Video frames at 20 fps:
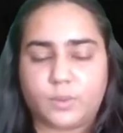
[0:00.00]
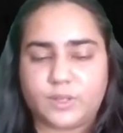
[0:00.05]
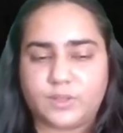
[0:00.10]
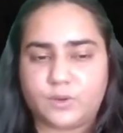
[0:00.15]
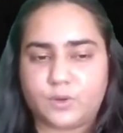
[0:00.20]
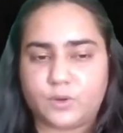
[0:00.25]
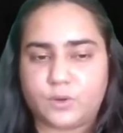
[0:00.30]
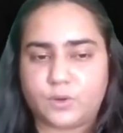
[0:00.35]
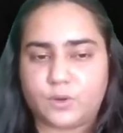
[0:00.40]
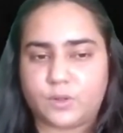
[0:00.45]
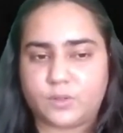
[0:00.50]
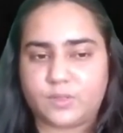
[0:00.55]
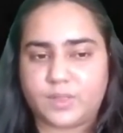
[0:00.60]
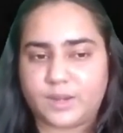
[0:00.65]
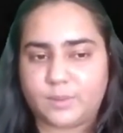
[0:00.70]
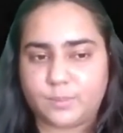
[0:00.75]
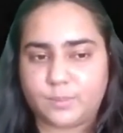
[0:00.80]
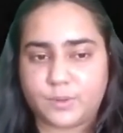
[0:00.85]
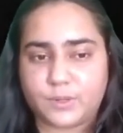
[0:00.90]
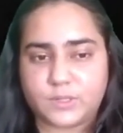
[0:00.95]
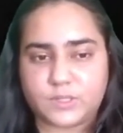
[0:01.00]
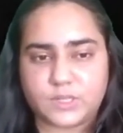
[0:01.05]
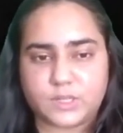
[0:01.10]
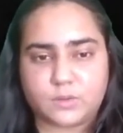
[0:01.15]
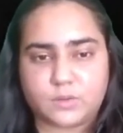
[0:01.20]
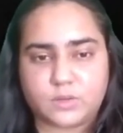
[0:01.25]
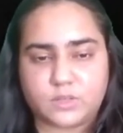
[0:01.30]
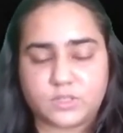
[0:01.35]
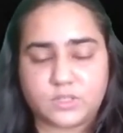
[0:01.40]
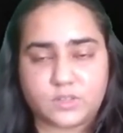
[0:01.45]
mm-hmm. whether or not that
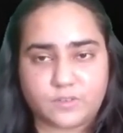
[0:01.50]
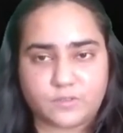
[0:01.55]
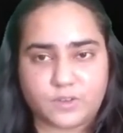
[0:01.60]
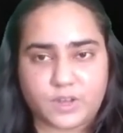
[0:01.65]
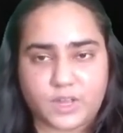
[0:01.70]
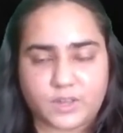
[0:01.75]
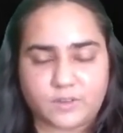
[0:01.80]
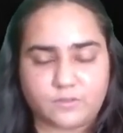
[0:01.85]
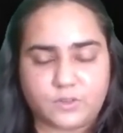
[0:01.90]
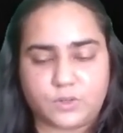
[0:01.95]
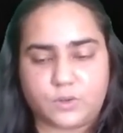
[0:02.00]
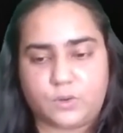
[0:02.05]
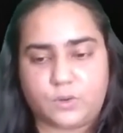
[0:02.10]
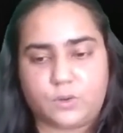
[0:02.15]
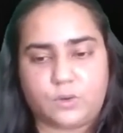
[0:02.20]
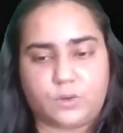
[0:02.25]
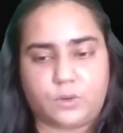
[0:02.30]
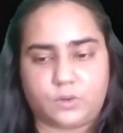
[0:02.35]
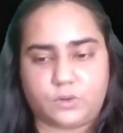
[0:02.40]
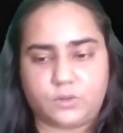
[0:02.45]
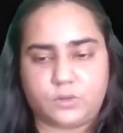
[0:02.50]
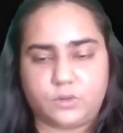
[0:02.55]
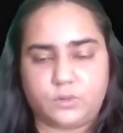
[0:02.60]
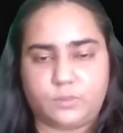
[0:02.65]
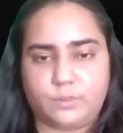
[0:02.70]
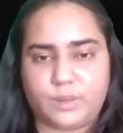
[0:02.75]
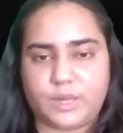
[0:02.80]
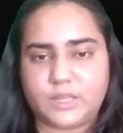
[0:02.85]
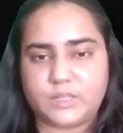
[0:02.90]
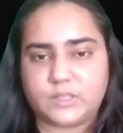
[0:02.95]
person survived or not,
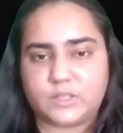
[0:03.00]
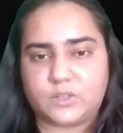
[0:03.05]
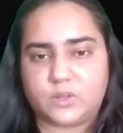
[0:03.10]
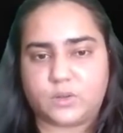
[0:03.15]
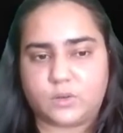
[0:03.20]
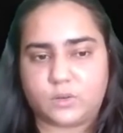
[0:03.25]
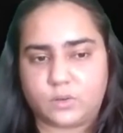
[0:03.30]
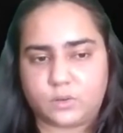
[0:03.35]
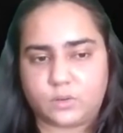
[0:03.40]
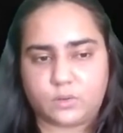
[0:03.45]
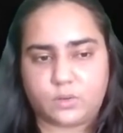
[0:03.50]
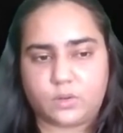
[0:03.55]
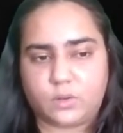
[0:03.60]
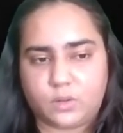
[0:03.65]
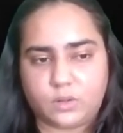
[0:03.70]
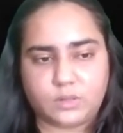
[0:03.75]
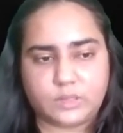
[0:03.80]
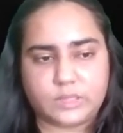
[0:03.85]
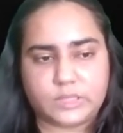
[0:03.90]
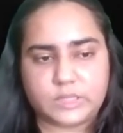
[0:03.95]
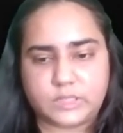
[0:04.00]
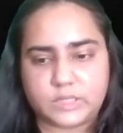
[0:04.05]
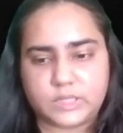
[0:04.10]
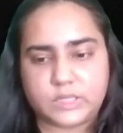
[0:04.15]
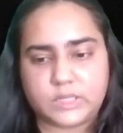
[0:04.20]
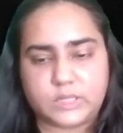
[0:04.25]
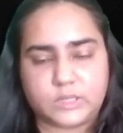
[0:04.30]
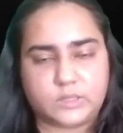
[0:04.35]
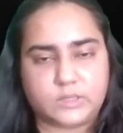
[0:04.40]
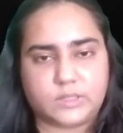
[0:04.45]
based on all these
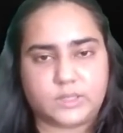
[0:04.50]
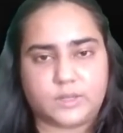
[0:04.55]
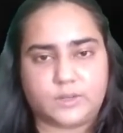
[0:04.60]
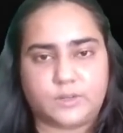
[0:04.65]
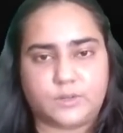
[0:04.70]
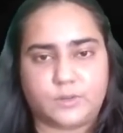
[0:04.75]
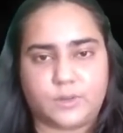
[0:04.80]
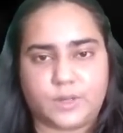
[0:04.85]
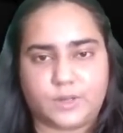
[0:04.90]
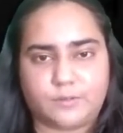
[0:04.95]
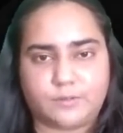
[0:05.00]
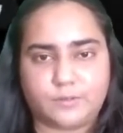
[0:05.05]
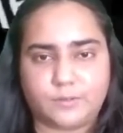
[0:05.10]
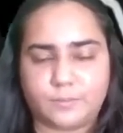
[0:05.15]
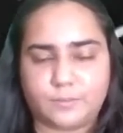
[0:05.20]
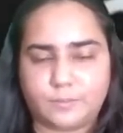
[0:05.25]
details that you have.